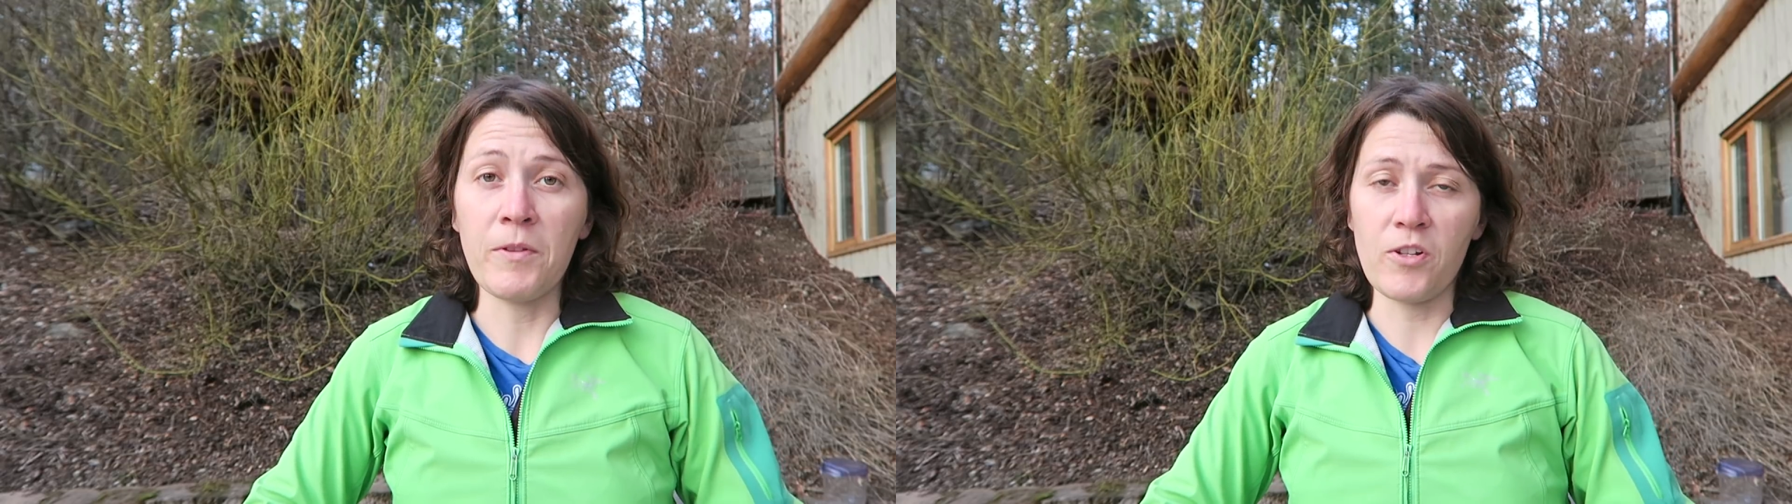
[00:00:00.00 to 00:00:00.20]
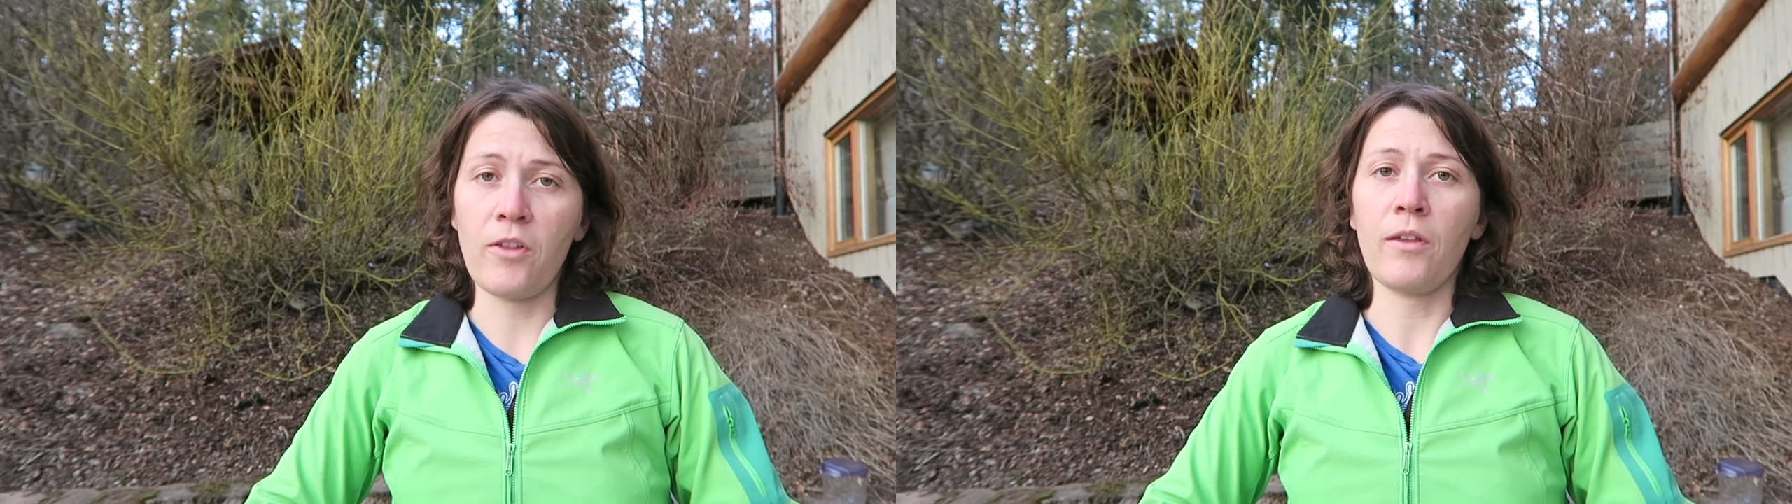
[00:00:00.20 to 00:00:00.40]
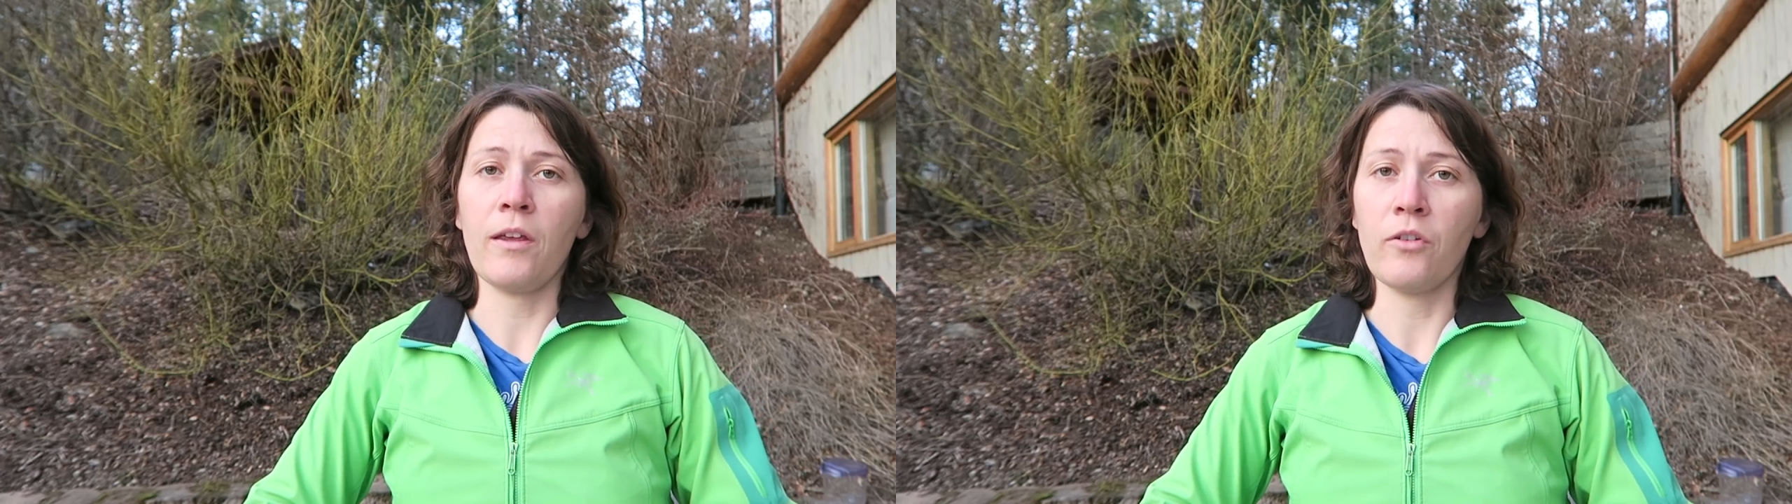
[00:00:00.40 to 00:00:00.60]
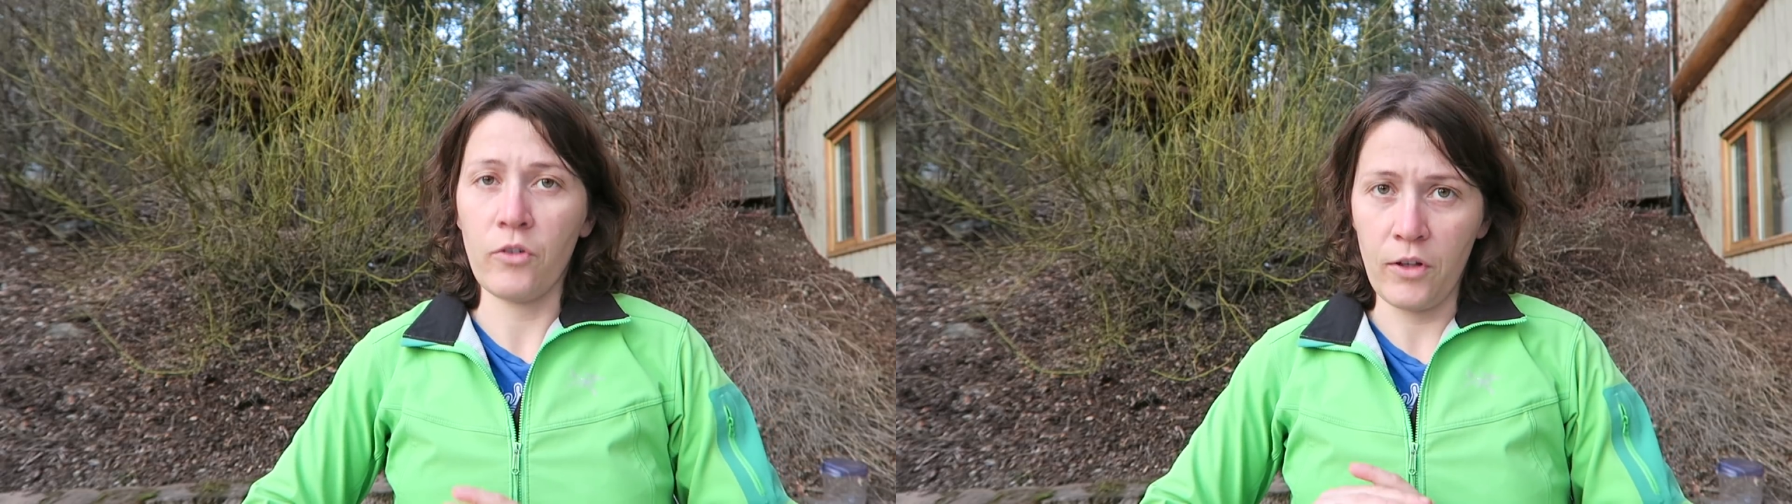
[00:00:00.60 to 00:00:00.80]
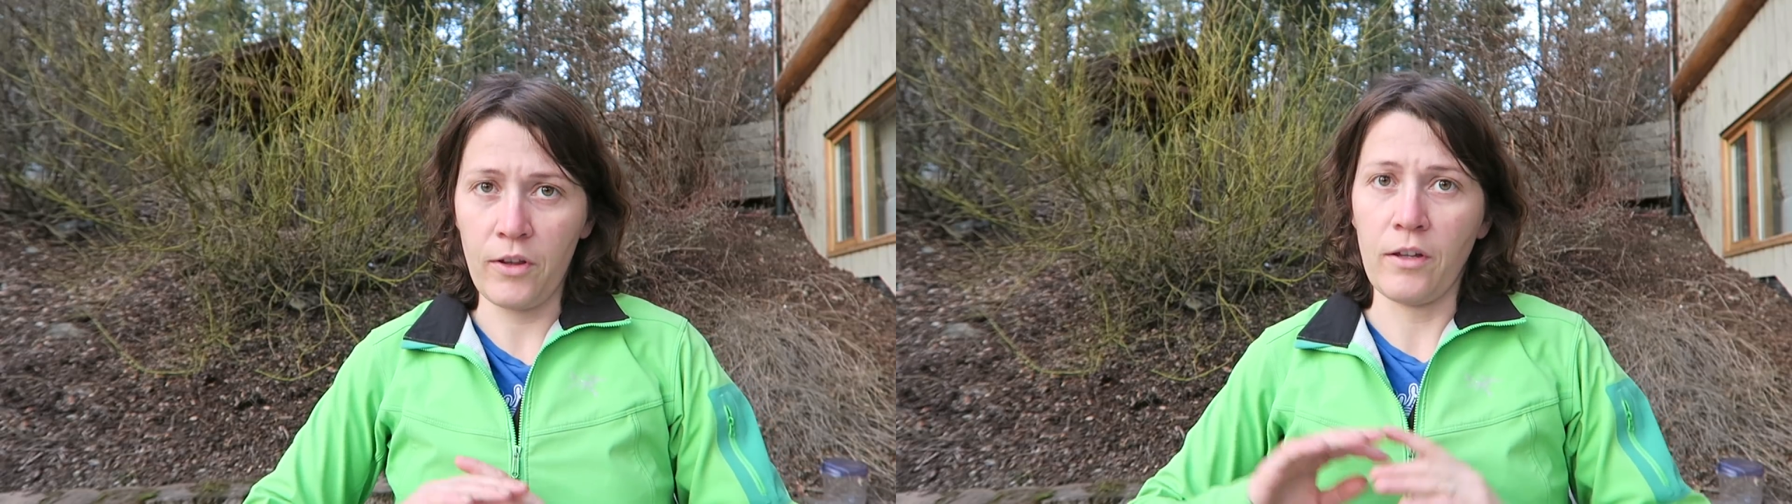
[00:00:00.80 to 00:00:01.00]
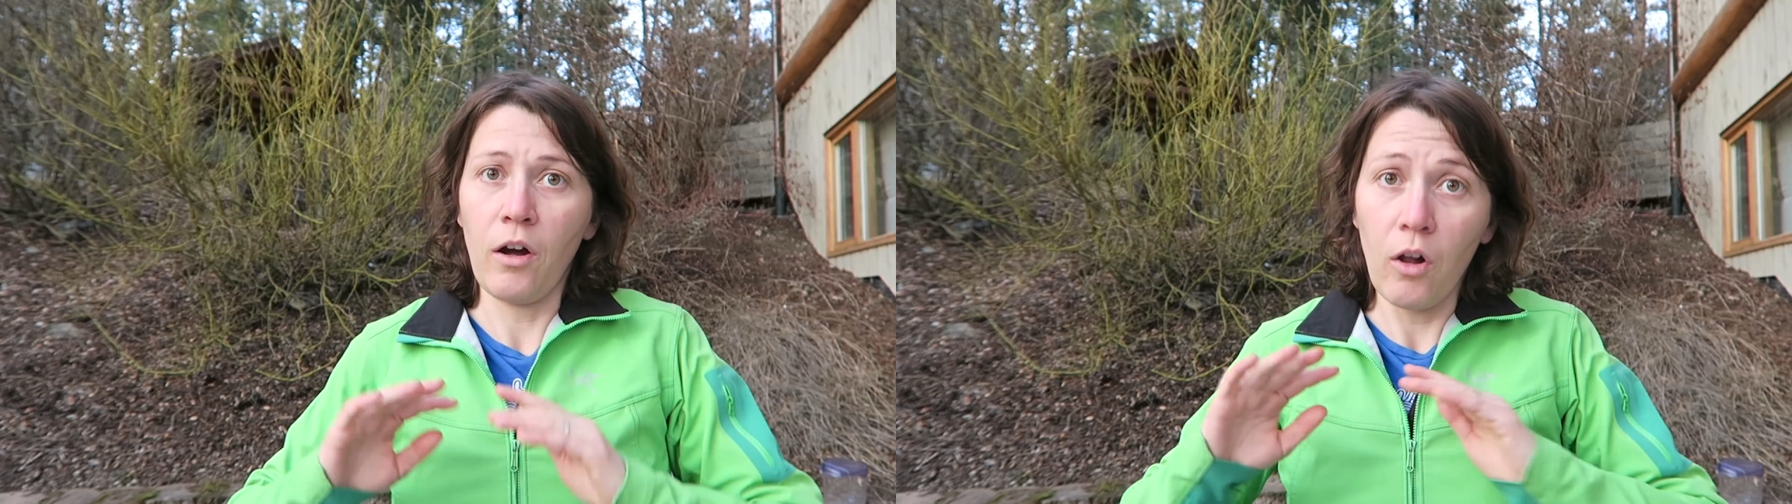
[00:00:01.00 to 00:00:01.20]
is just increasing